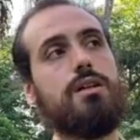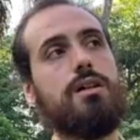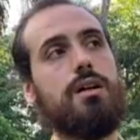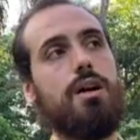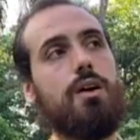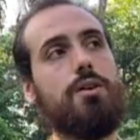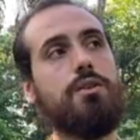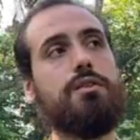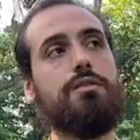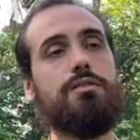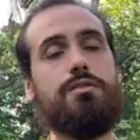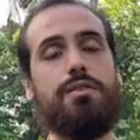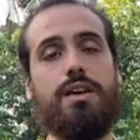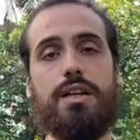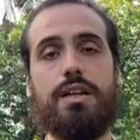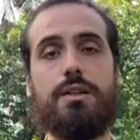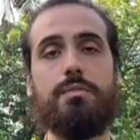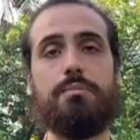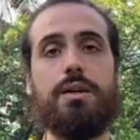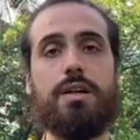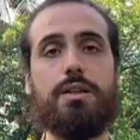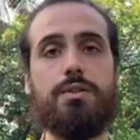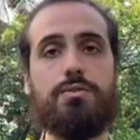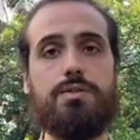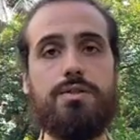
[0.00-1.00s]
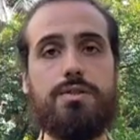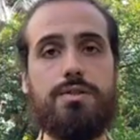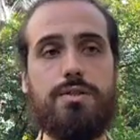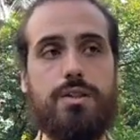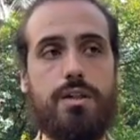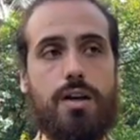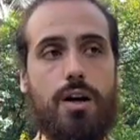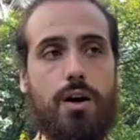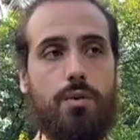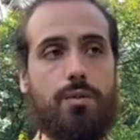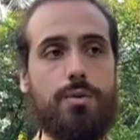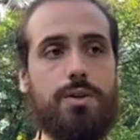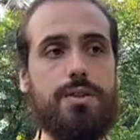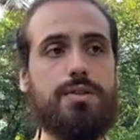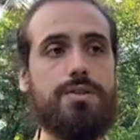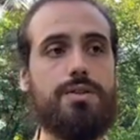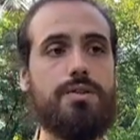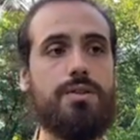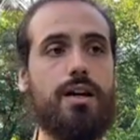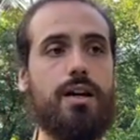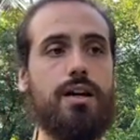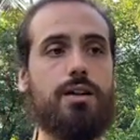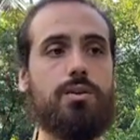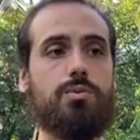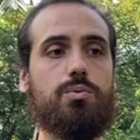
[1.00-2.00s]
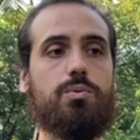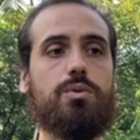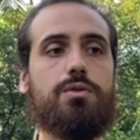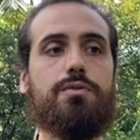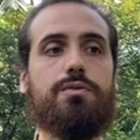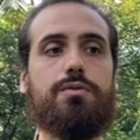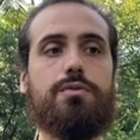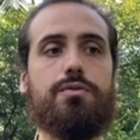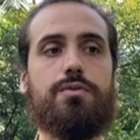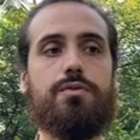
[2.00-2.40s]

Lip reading: all the Vedic mantras, they always start with